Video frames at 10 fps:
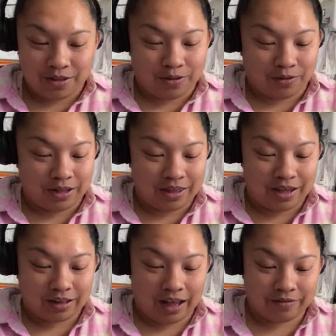The only
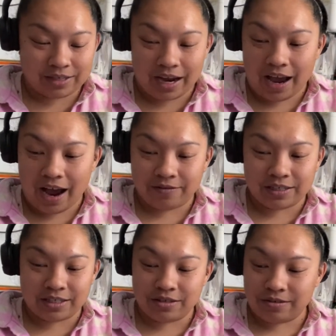thing left I have
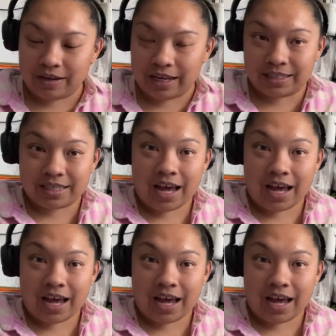to do is